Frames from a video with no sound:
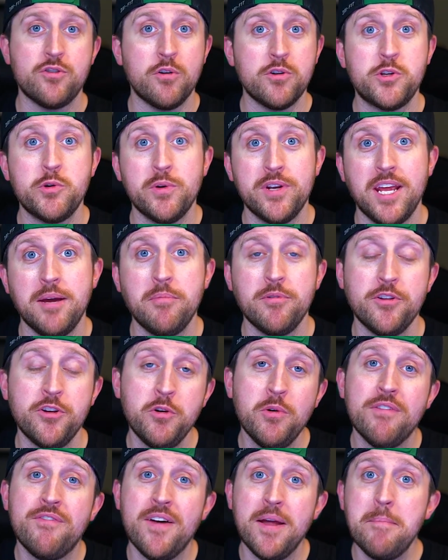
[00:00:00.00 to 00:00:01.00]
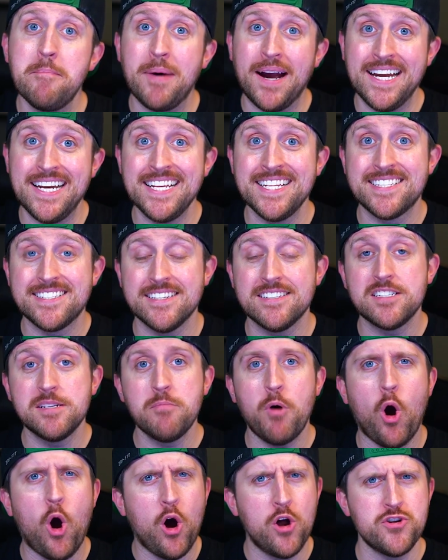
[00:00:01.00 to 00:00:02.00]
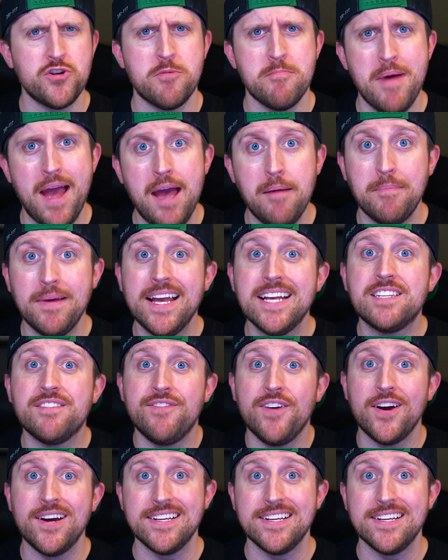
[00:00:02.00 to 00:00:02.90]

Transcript: to enable the new event binding system on your map, it's very